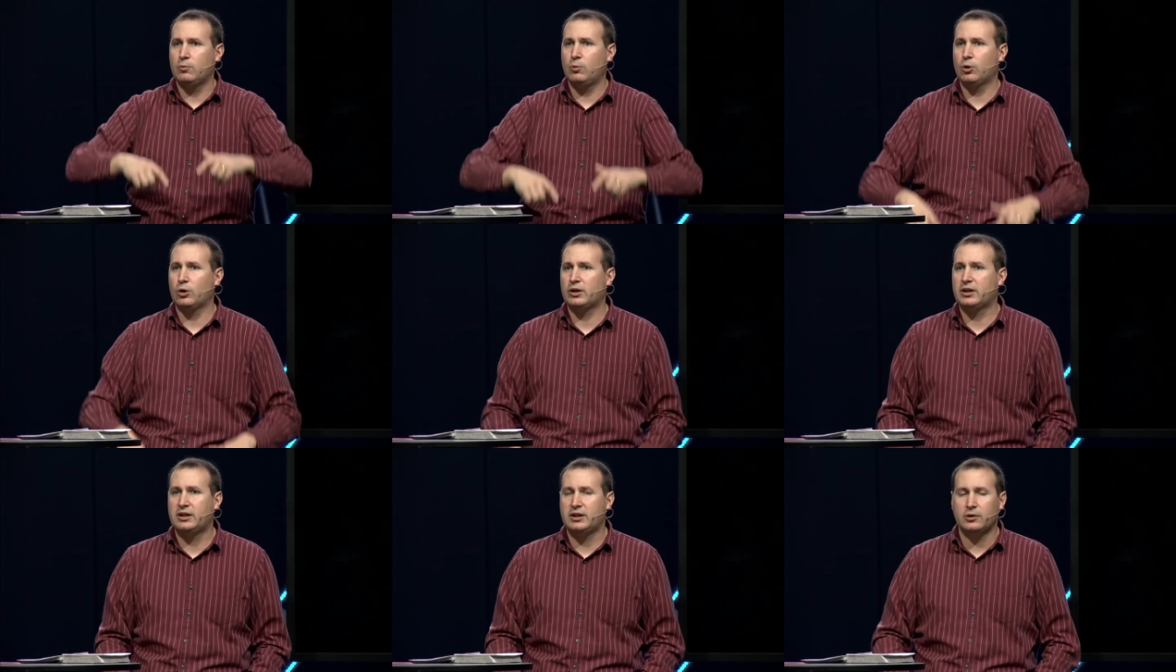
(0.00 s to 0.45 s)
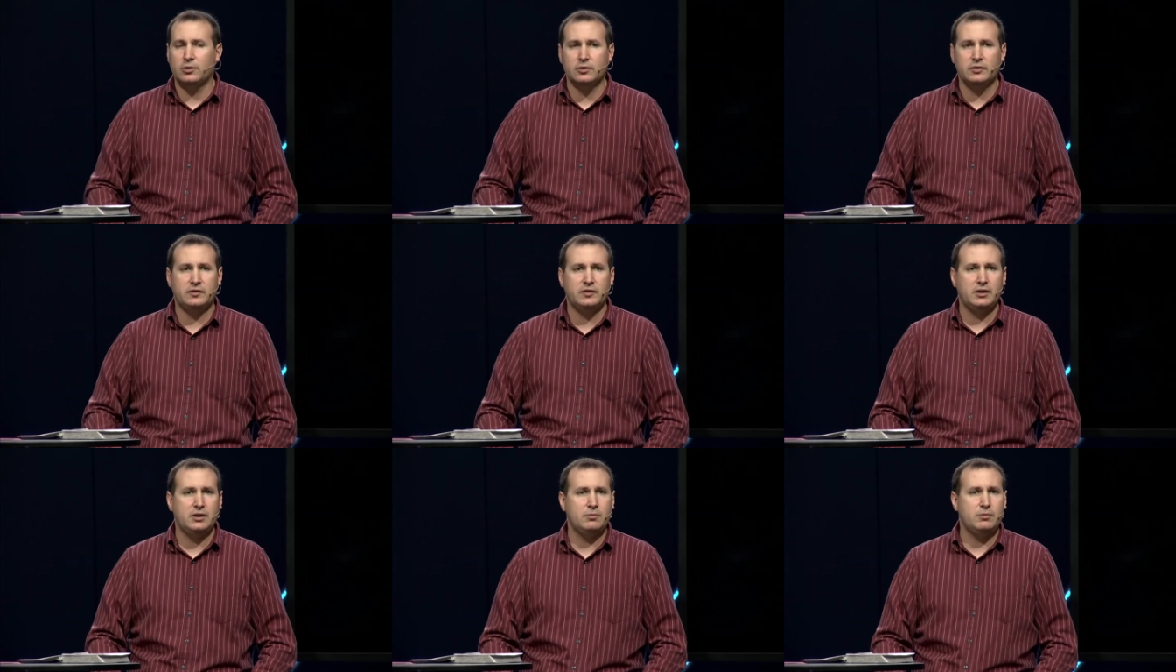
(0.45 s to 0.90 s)
We're
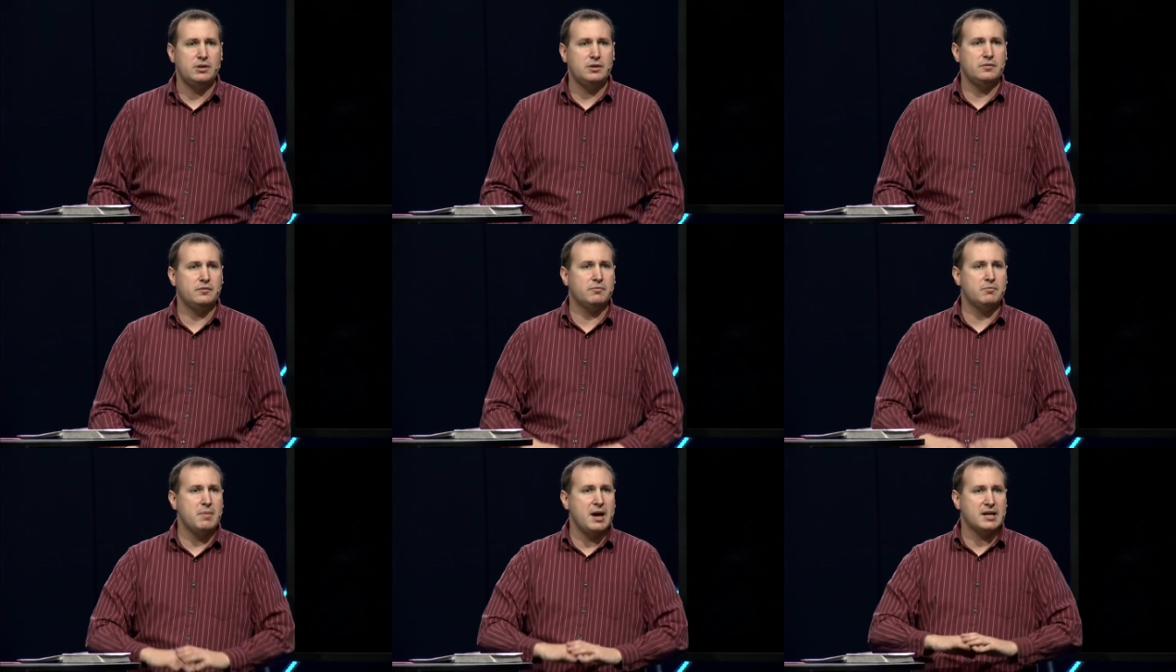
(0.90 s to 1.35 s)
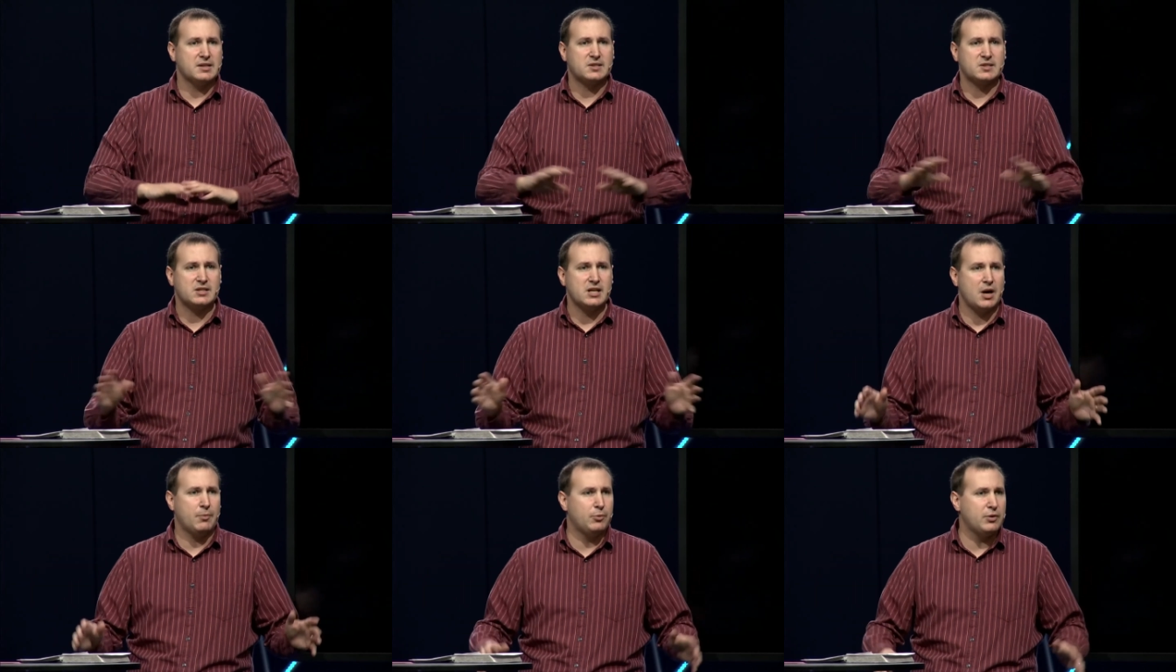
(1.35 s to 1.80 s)
guilty. We've
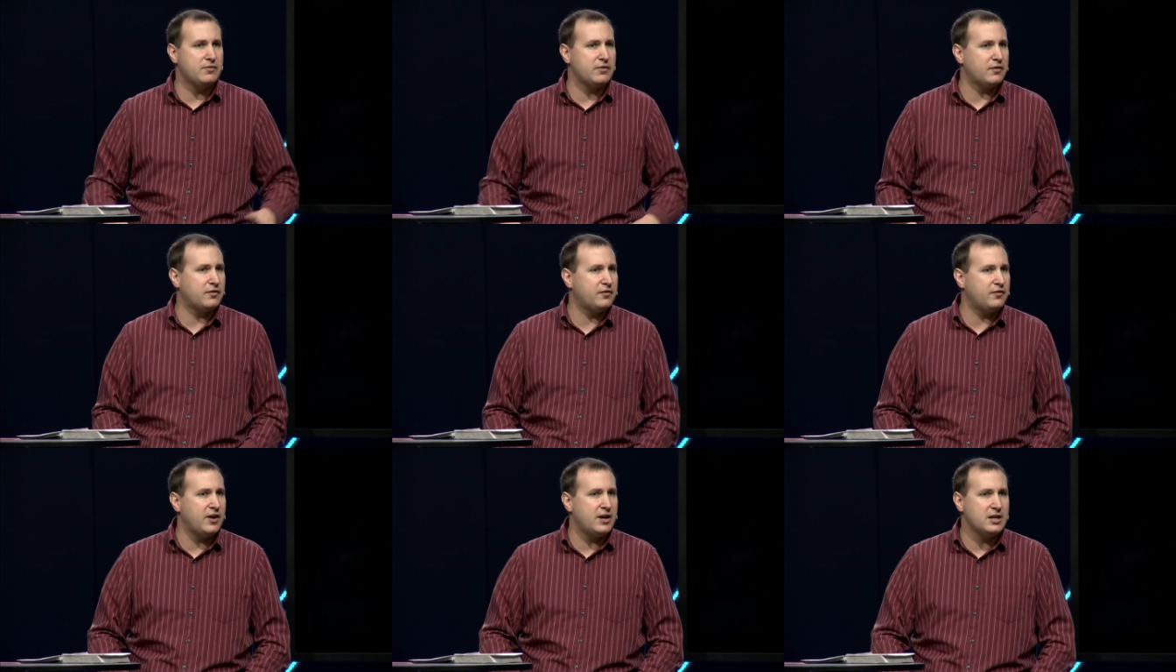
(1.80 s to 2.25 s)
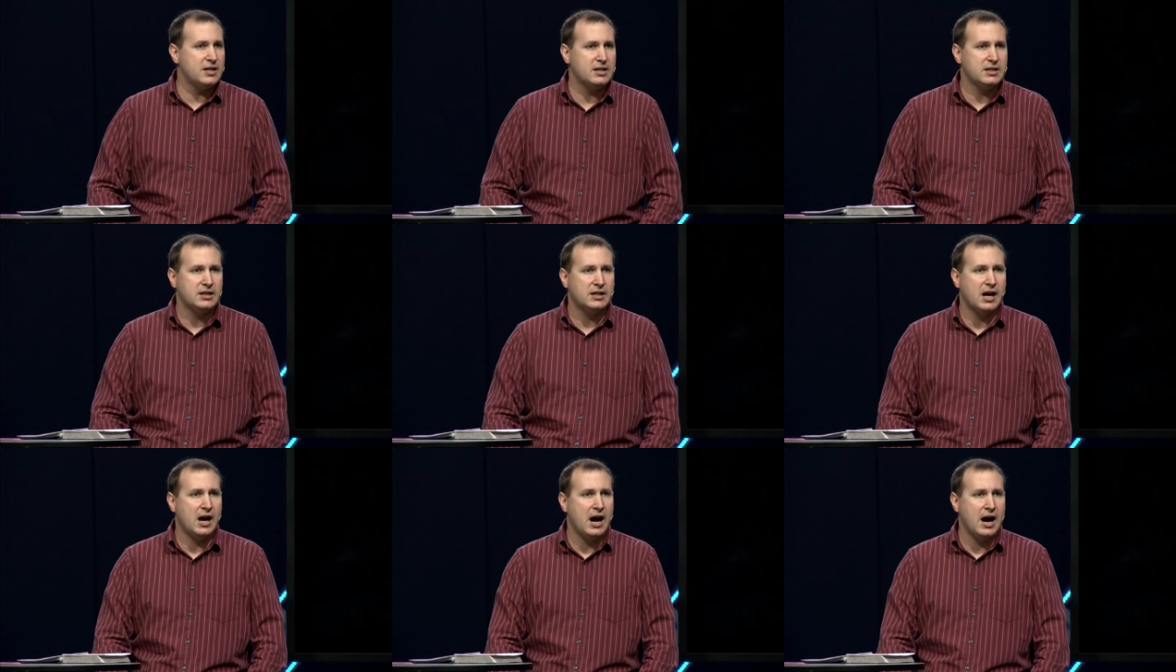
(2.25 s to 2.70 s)
messed up. We've
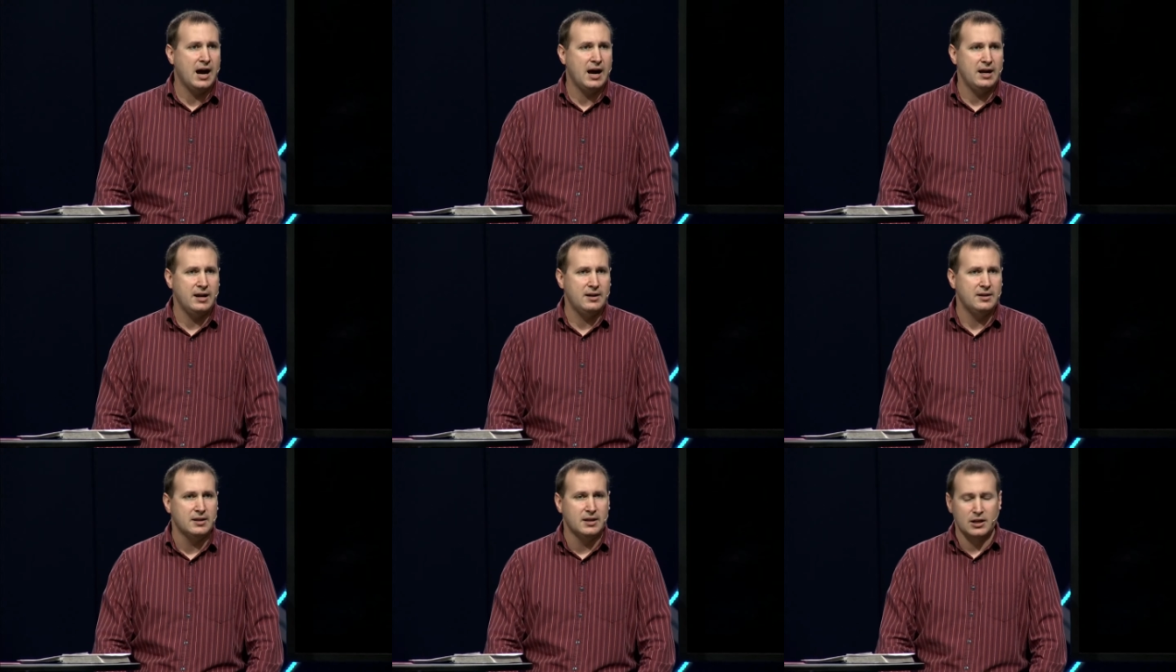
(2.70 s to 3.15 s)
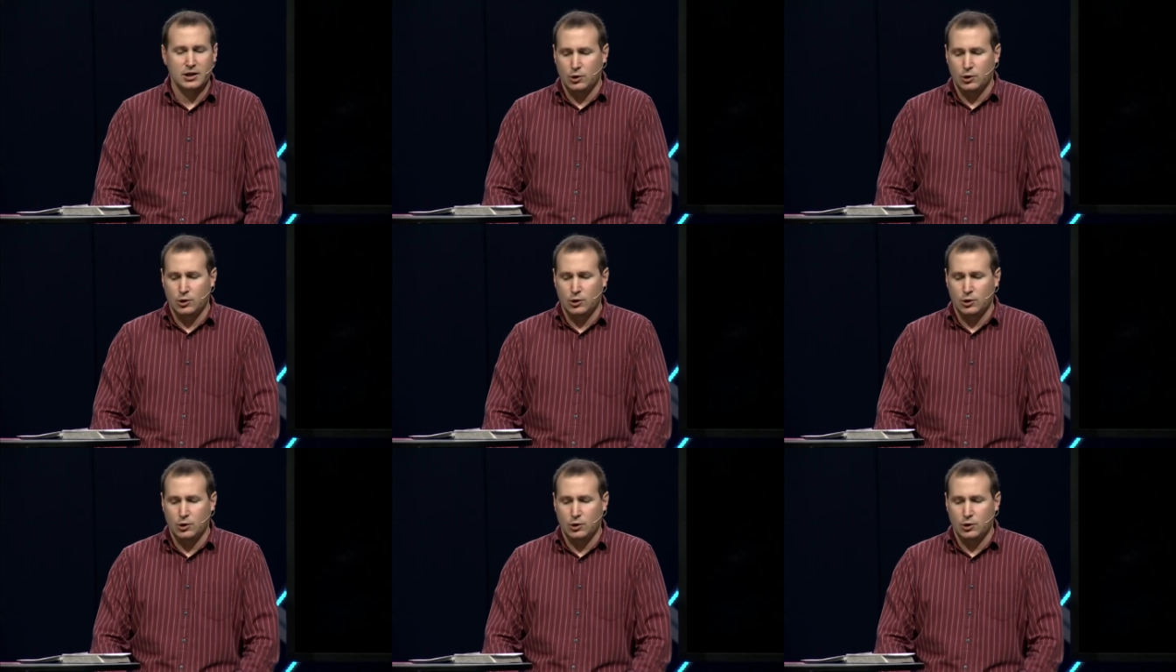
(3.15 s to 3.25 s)
offended God.